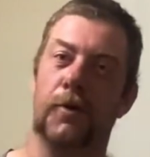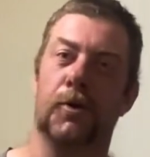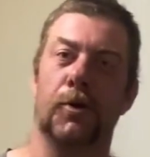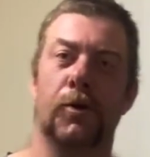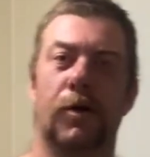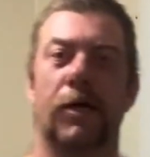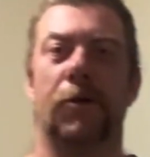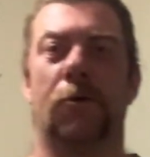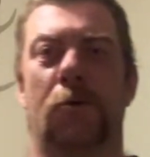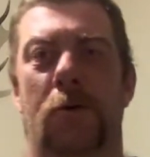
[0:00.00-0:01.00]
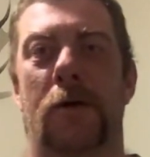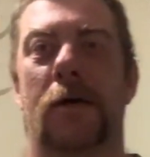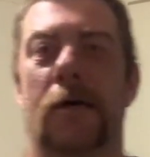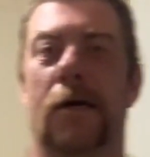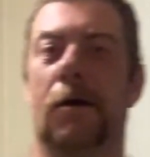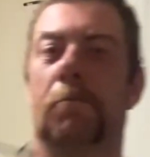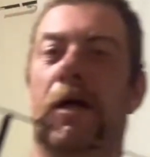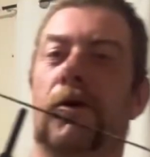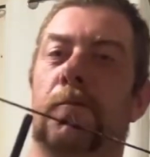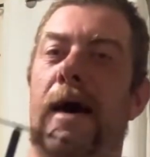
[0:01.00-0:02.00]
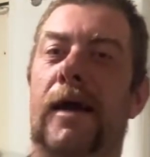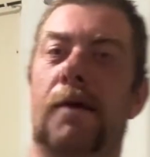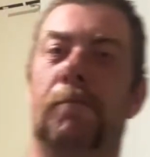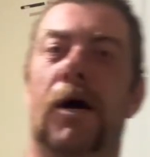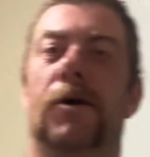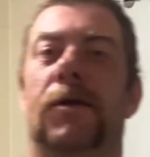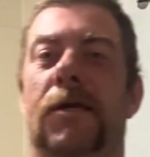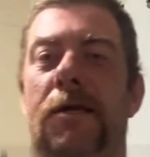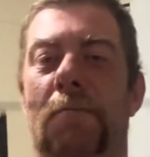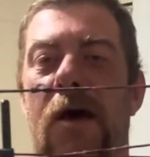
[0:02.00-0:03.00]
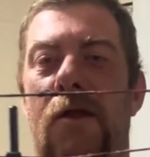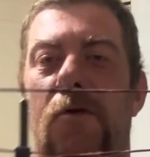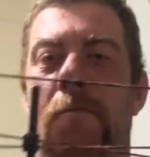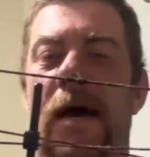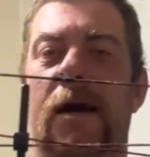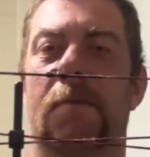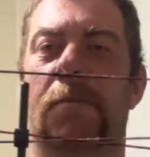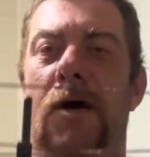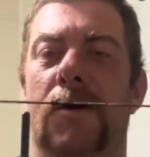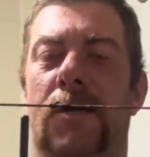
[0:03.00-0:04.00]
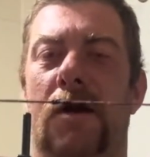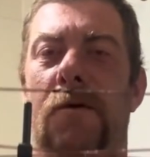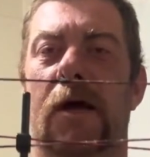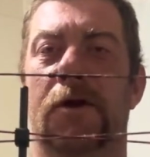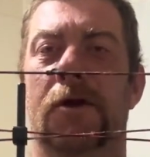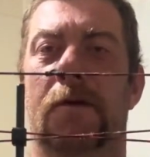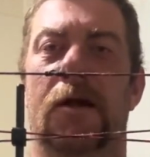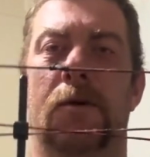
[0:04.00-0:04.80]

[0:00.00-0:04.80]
to my little backup bow. So this is my little backup bow, so when I do my little